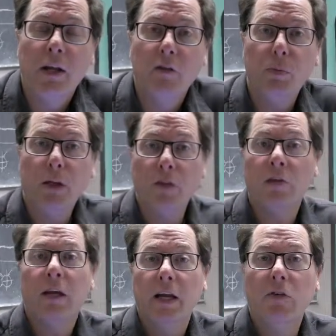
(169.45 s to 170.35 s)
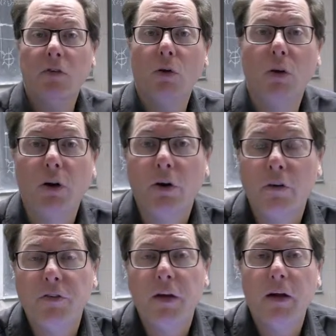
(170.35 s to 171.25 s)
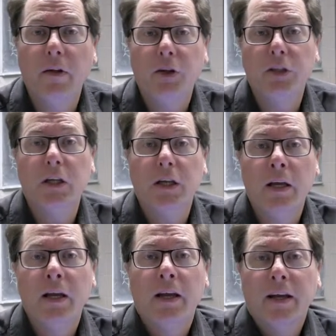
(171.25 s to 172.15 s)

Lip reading: It's because it's no longer defined there. G